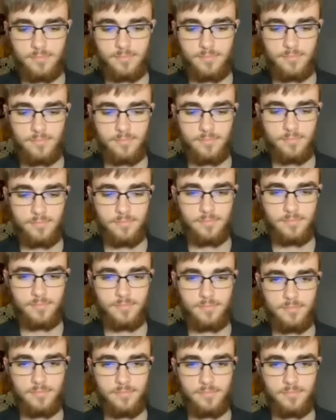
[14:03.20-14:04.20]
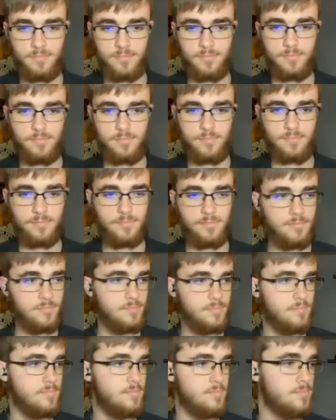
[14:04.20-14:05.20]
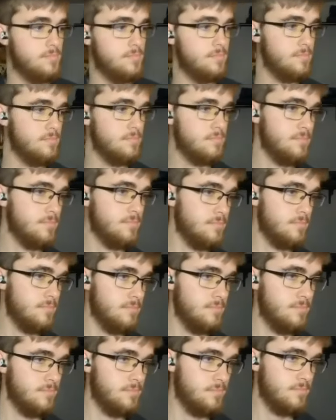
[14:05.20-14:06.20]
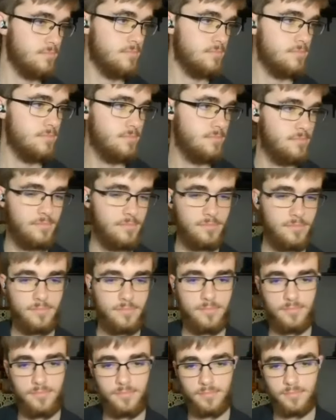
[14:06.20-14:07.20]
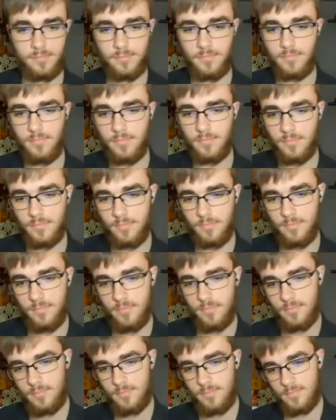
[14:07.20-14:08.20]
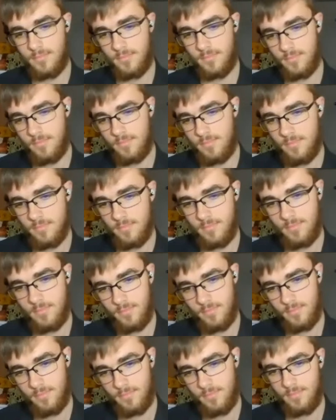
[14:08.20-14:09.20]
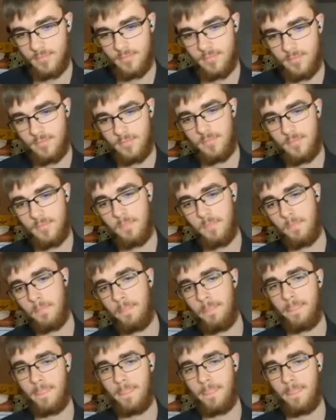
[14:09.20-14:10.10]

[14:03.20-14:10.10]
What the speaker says: [no speech]